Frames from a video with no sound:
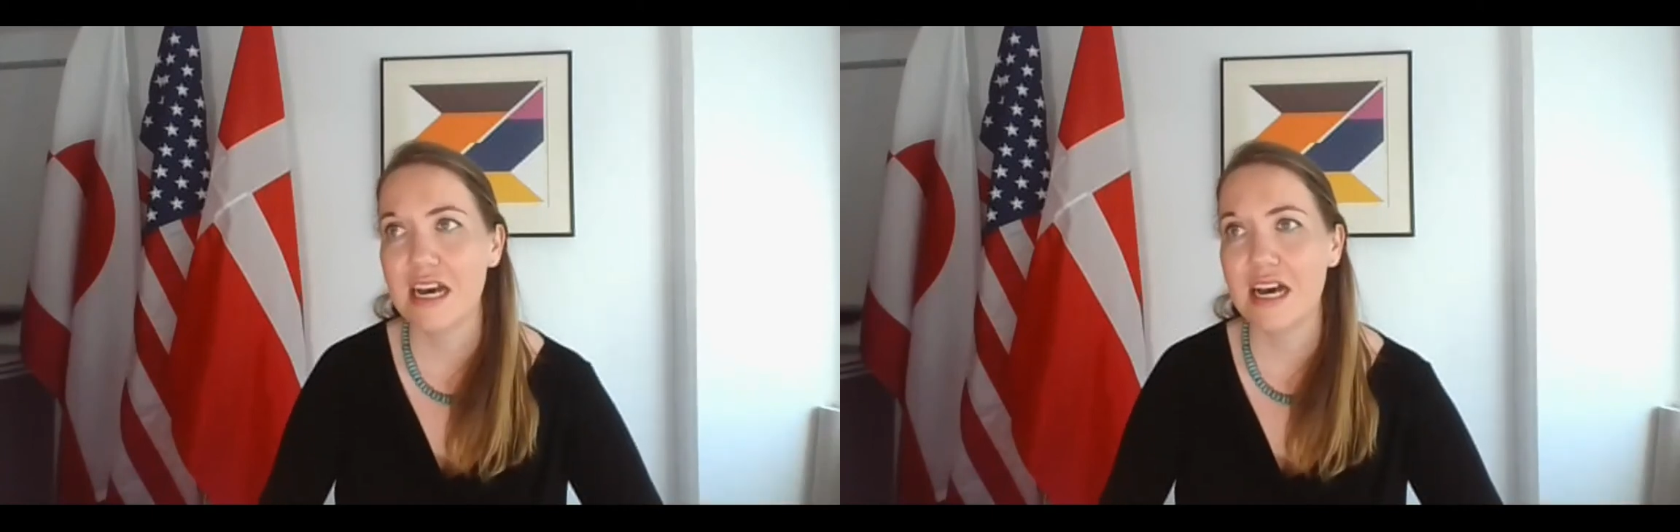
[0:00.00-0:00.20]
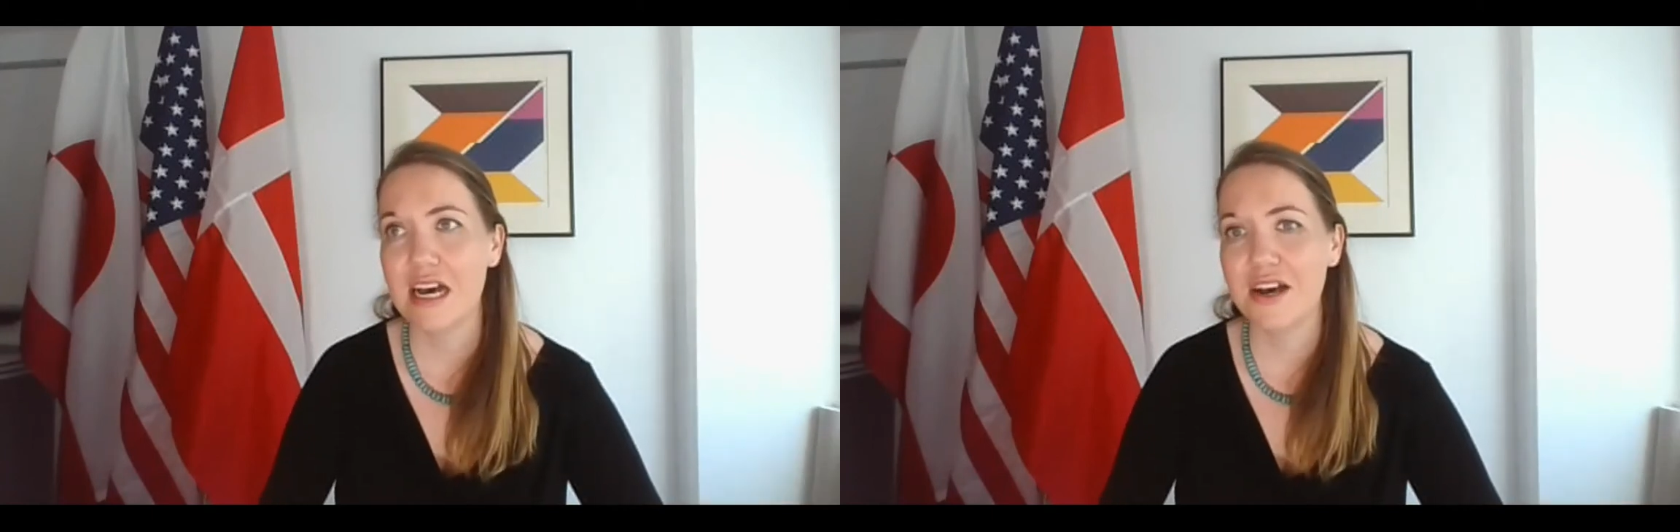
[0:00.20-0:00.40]

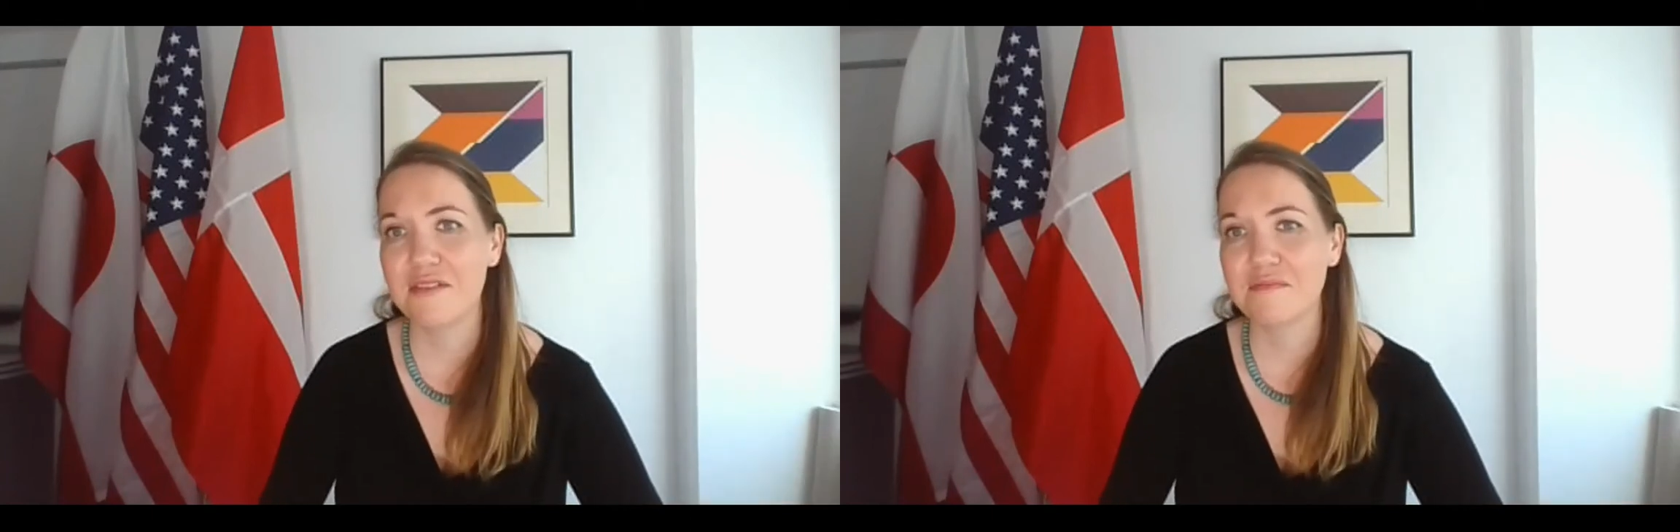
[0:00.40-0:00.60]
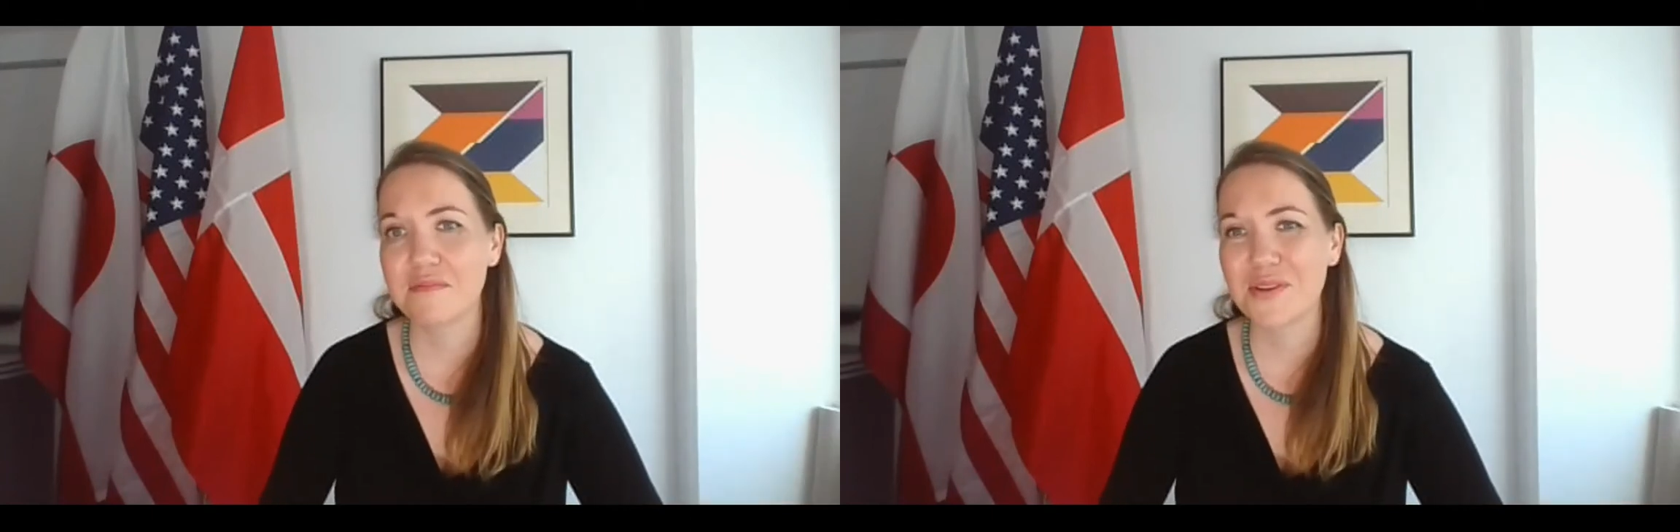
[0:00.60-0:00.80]

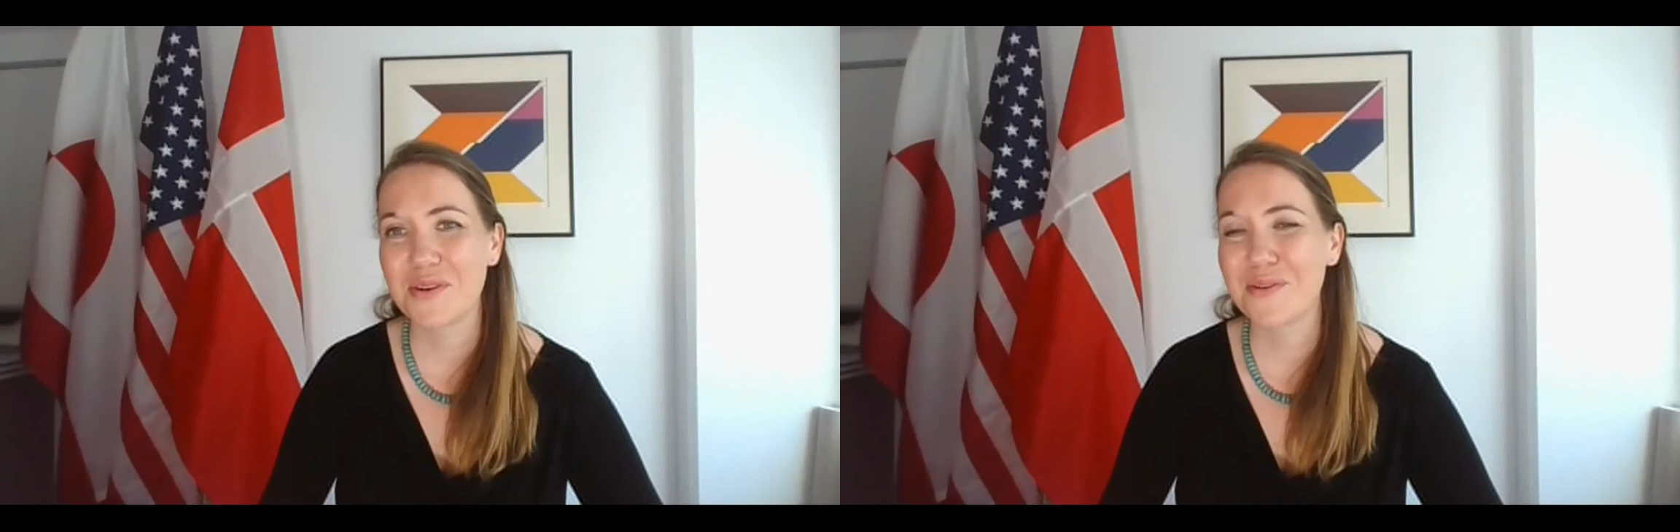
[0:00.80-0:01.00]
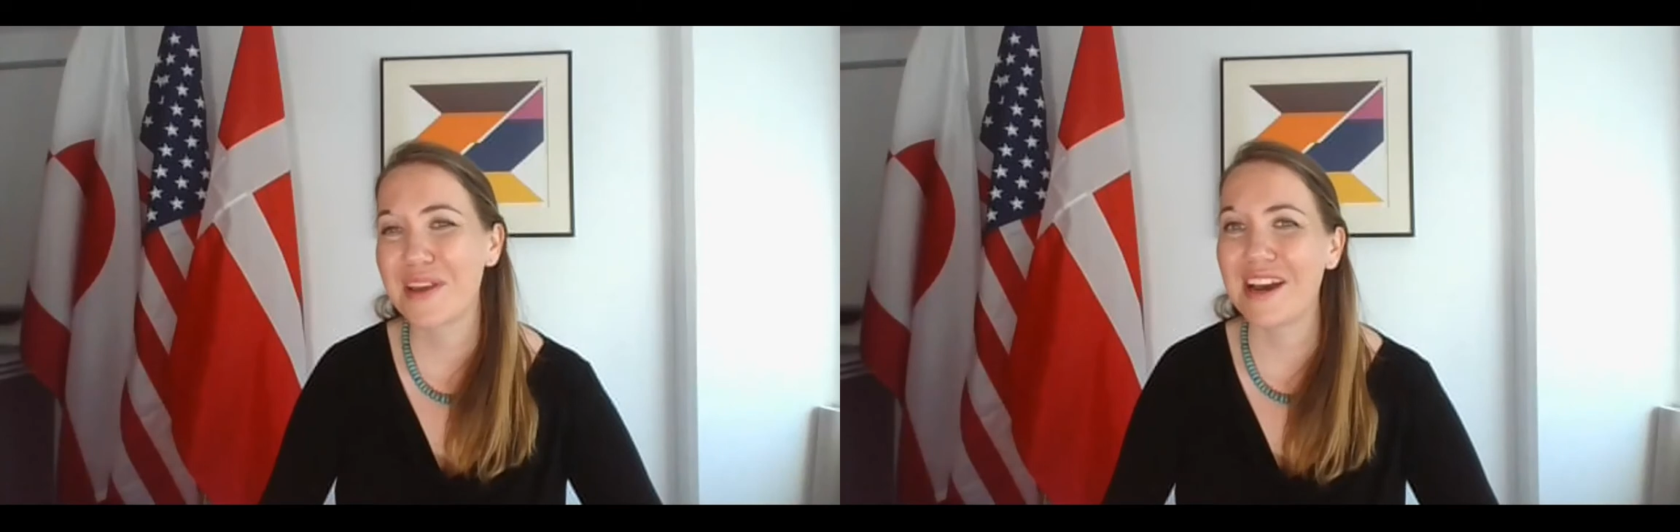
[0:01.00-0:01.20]
Um,
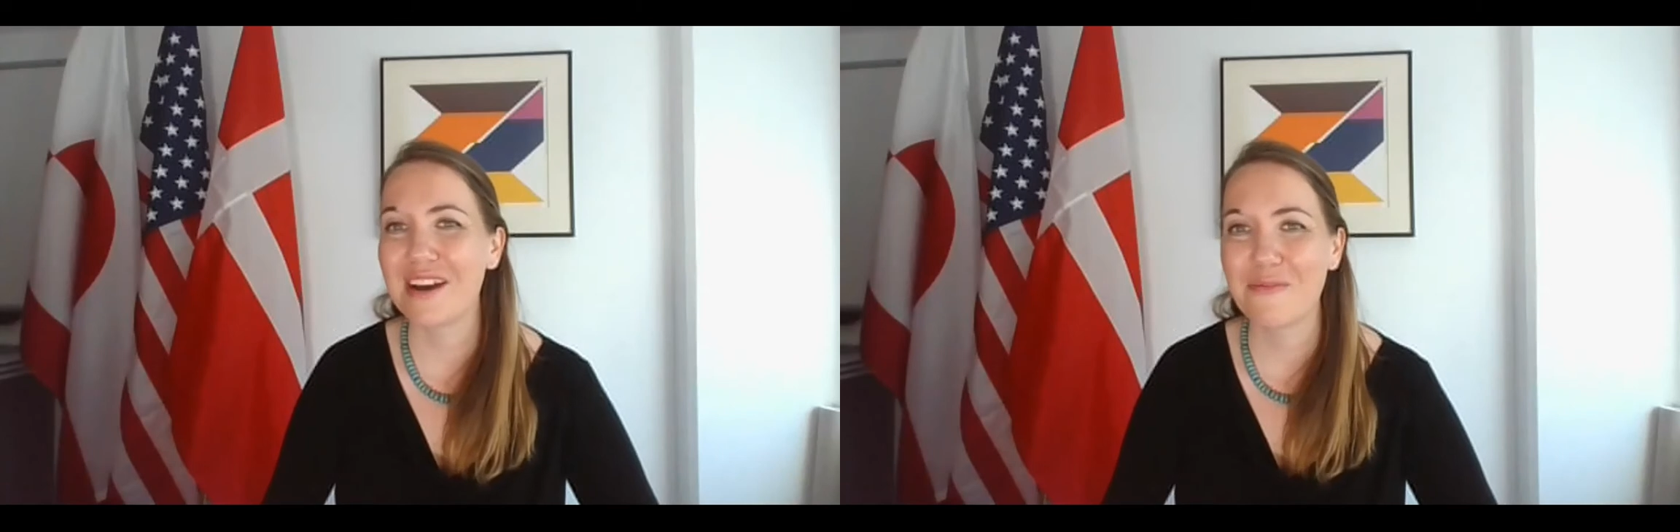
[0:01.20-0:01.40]
so yeah,